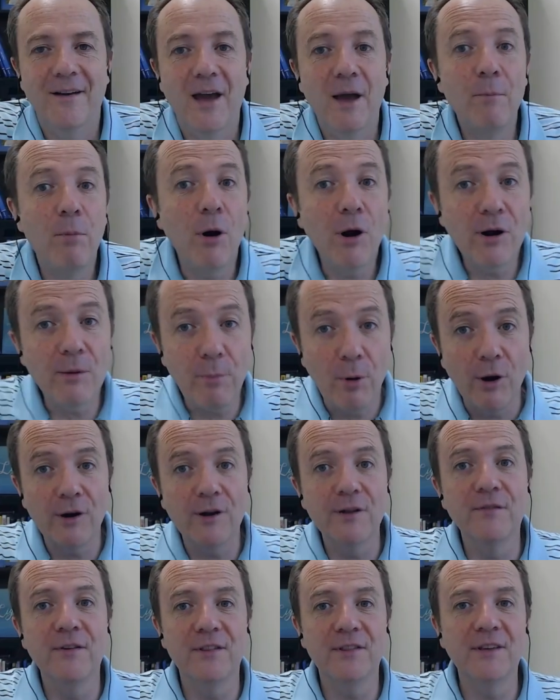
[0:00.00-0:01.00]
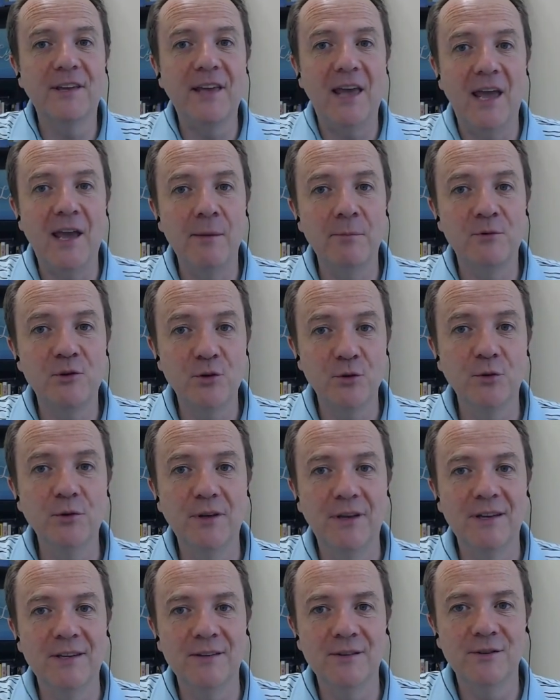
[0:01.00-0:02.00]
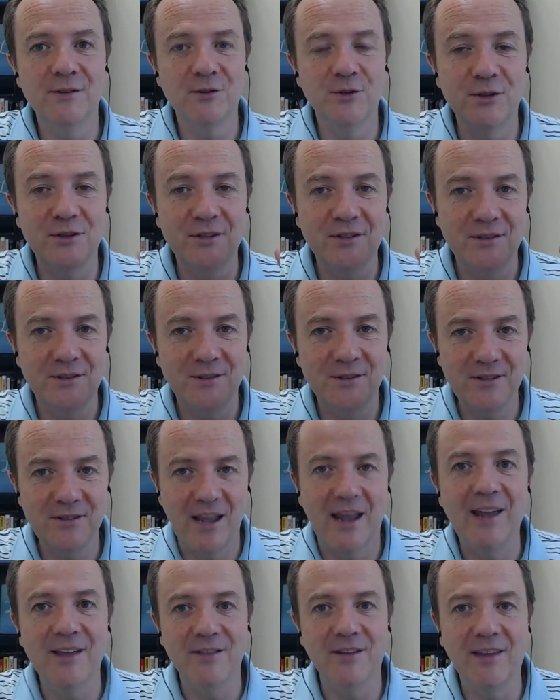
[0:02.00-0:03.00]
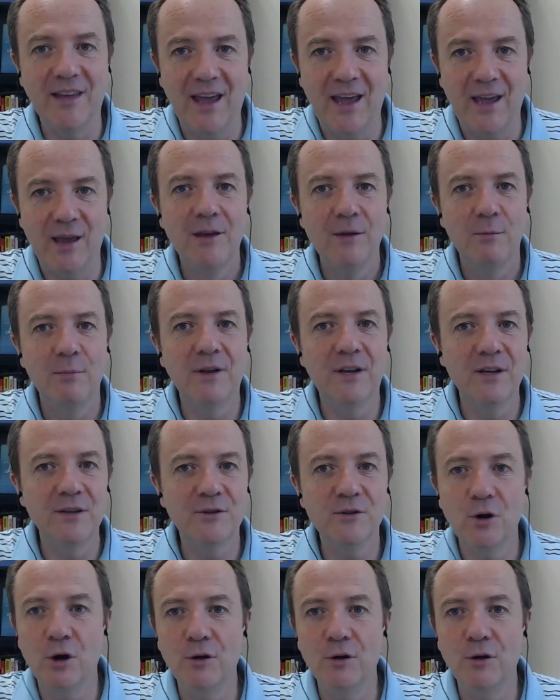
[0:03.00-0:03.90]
And part part of it, the game truly is just stay in the game, because yeah.